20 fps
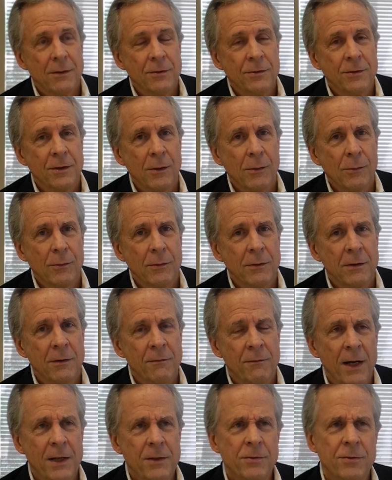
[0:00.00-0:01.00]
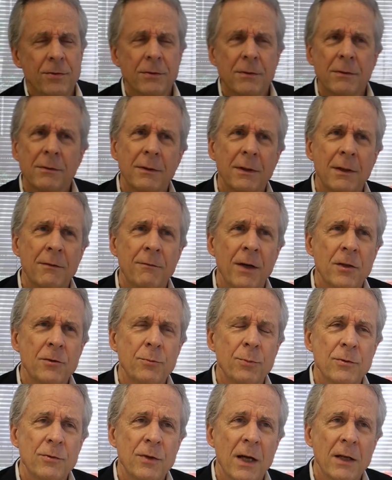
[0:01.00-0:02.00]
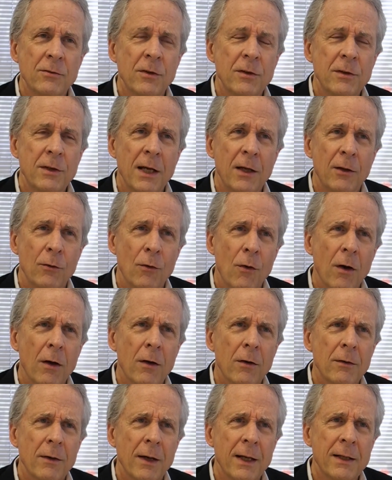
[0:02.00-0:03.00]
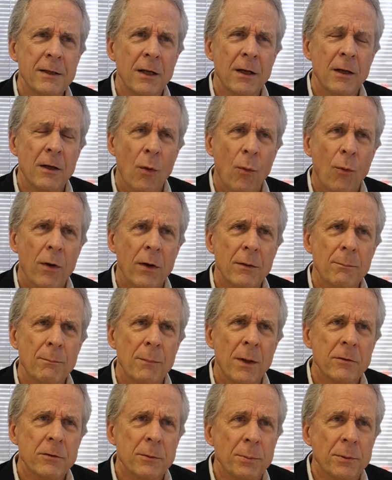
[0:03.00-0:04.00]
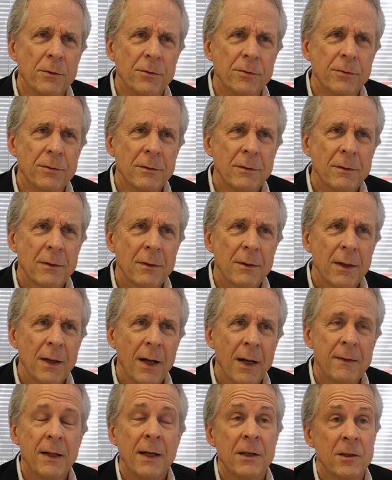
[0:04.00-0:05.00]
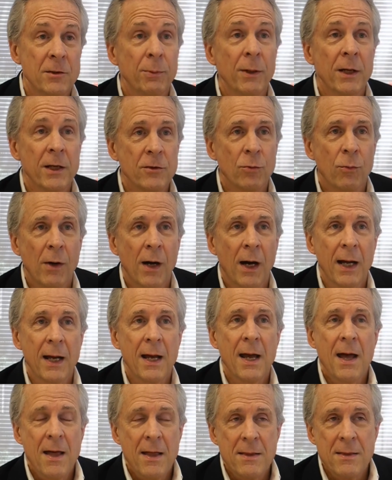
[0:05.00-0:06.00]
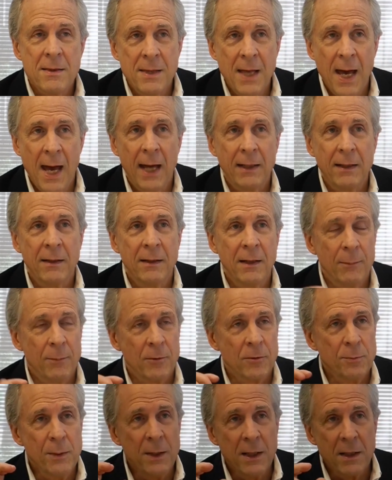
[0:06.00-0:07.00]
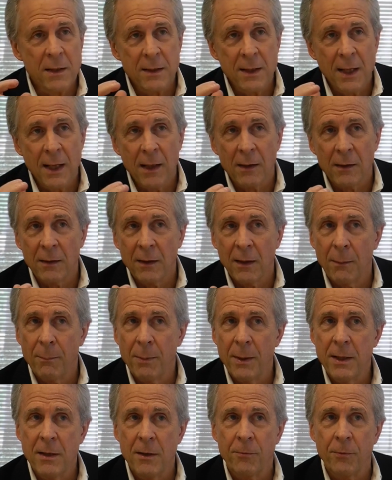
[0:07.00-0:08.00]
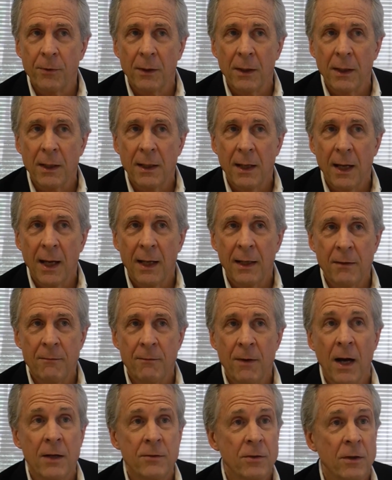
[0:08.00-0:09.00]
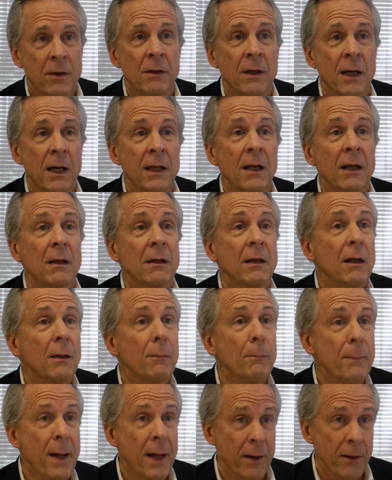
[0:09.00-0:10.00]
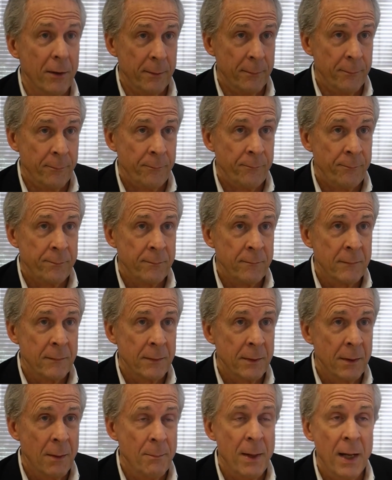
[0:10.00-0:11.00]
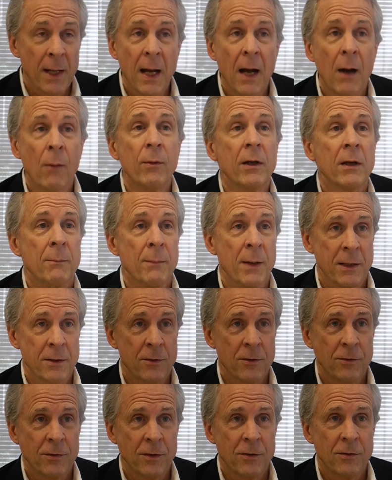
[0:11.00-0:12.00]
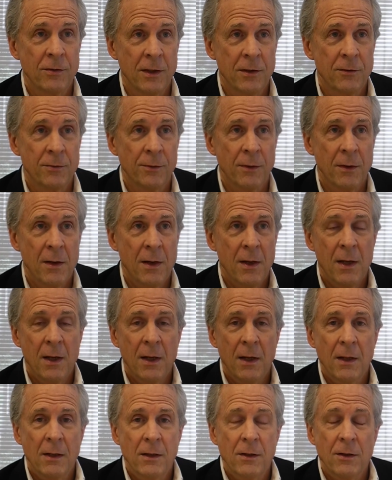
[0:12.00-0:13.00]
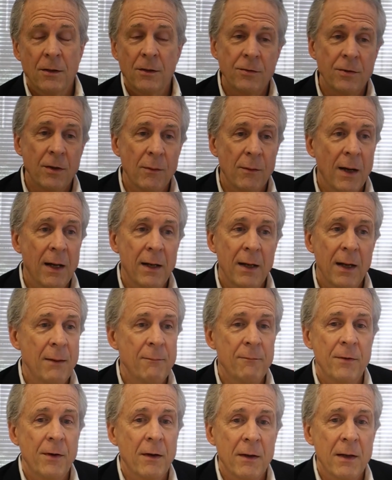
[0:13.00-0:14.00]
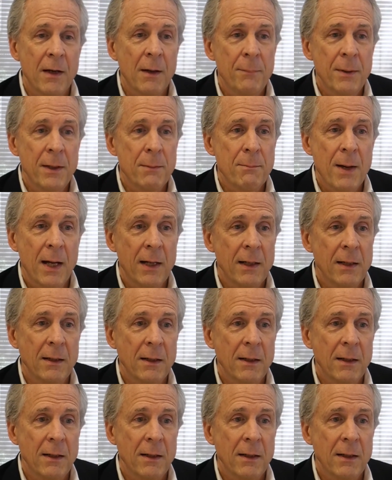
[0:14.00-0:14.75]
so device investments actually take longer and get lower multiples, and then explains why. that enables me to think a little bit differently and advise a client a little better about how we're going to make this successful. So I'm very upbeat about it.